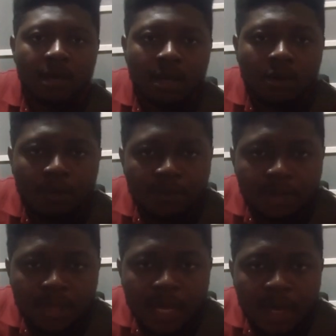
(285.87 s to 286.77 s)
copy the
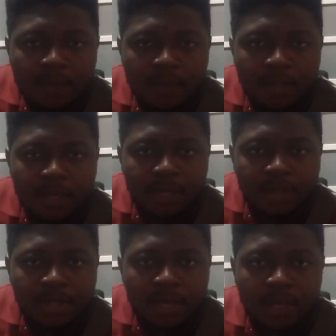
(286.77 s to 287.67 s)
live link and
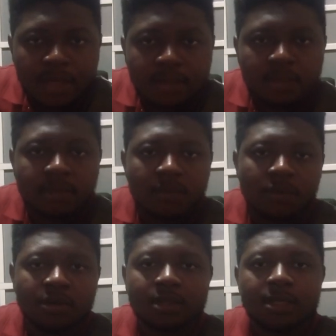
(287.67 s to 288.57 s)
share it on your
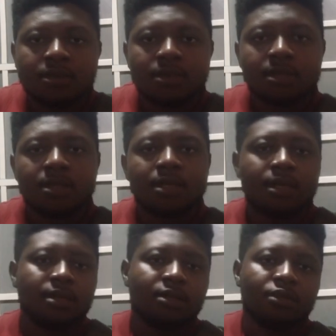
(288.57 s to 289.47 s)
statuses and
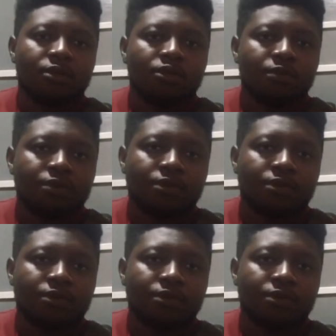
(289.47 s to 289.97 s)
in your groups.